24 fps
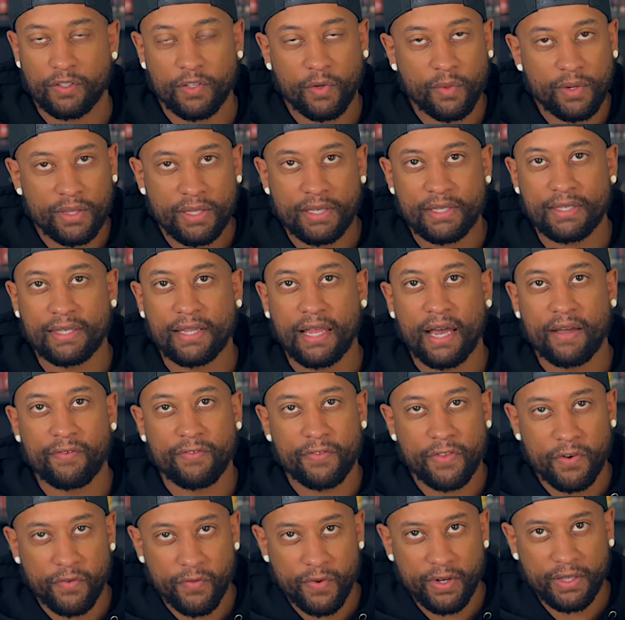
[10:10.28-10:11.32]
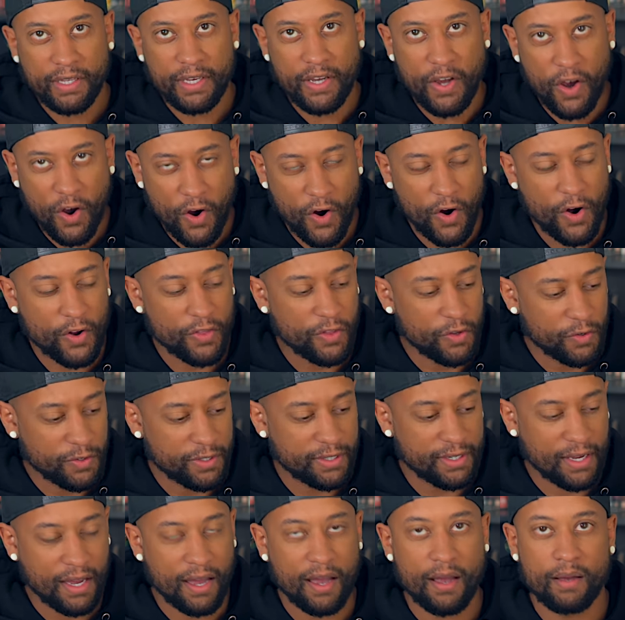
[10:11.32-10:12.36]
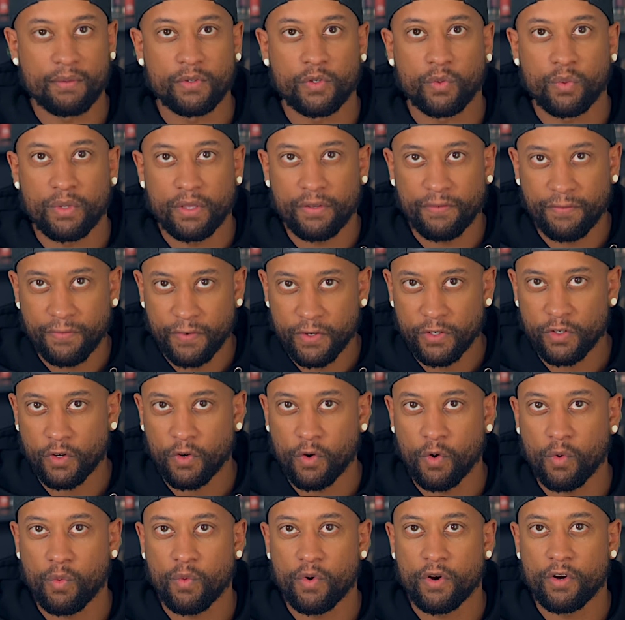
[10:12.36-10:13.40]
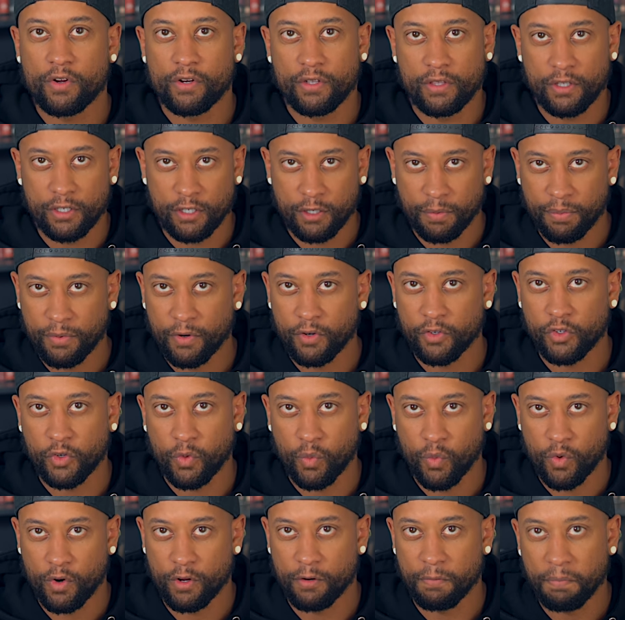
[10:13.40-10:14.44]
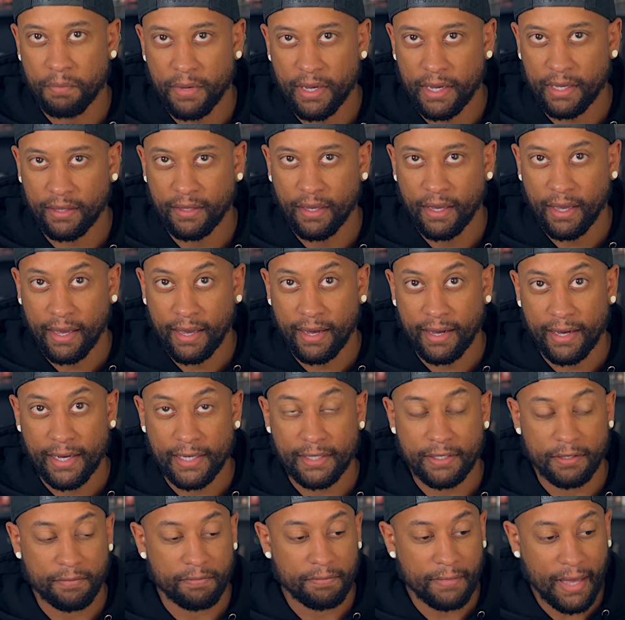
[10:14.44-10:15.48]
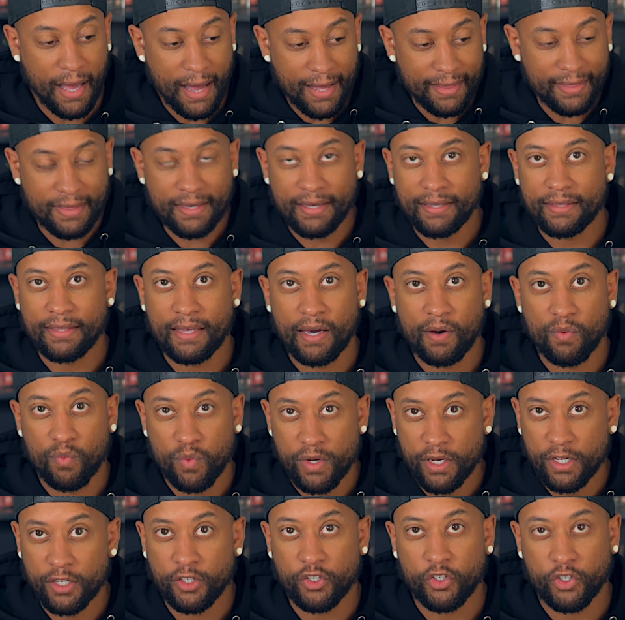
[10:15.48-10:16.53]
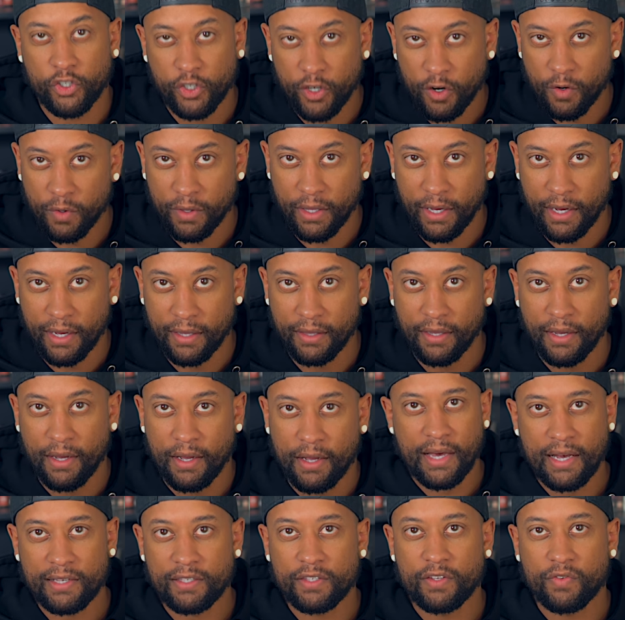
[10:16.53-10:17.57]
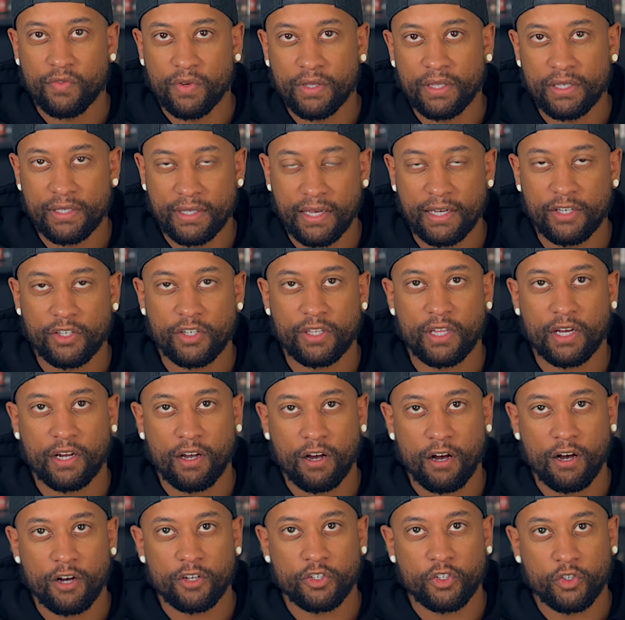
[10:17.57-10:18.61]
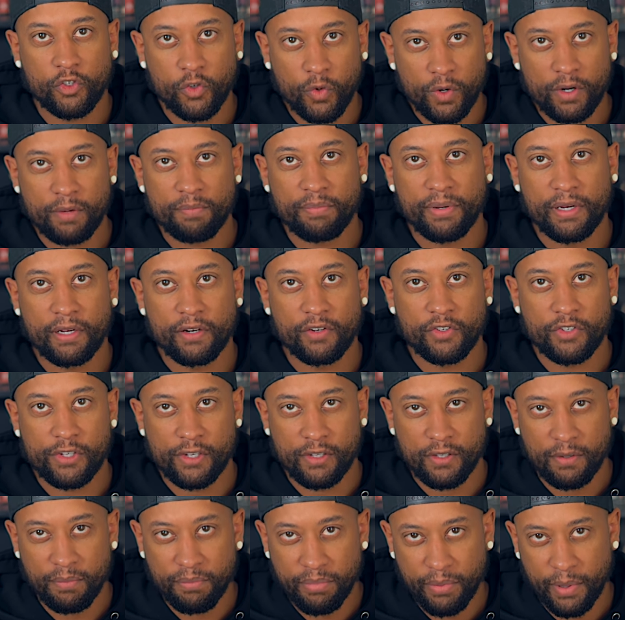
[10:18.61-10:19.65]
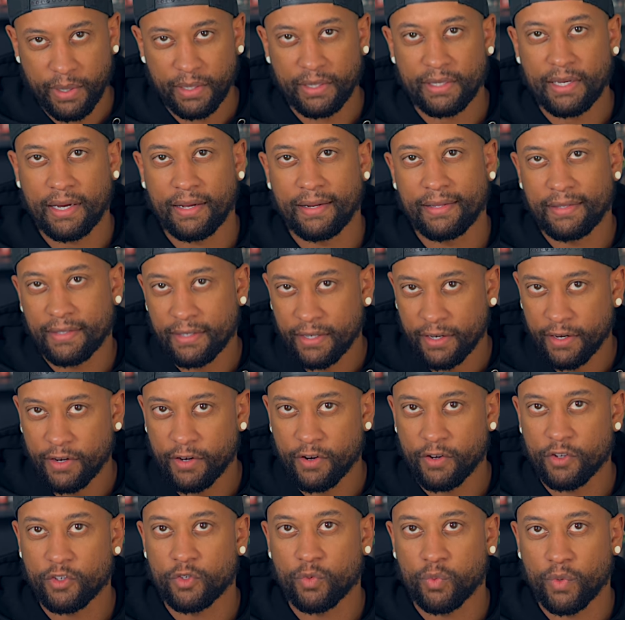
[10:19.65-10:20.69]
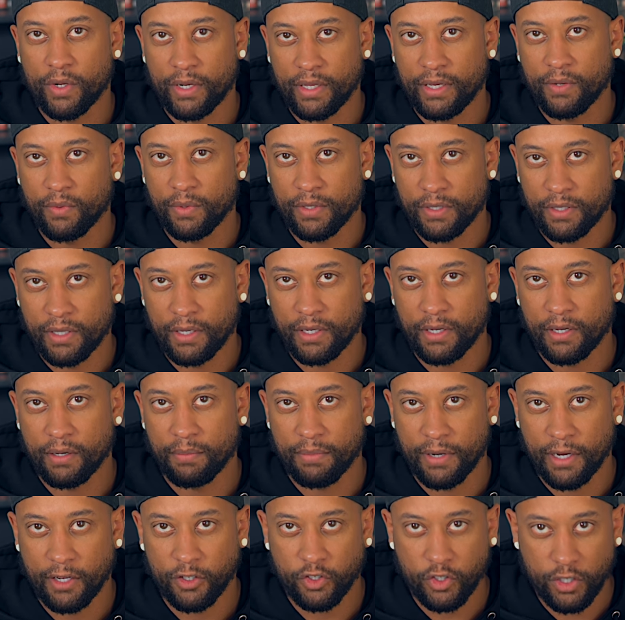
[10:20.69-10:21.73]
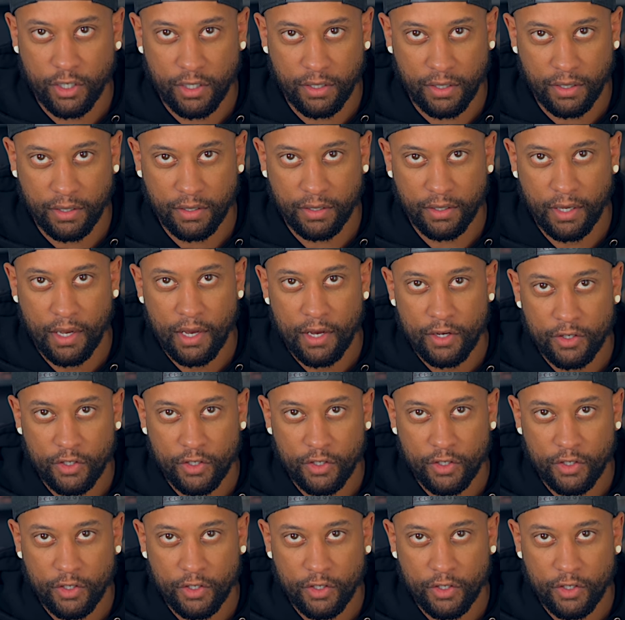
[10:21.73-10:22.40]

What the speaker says: So in this life, there really are those times when the physical world and the spiritual world meet, and I think that we can show that. That's the realization that caused Jordan Peterson to break down in tears when he was thinking about Jesus.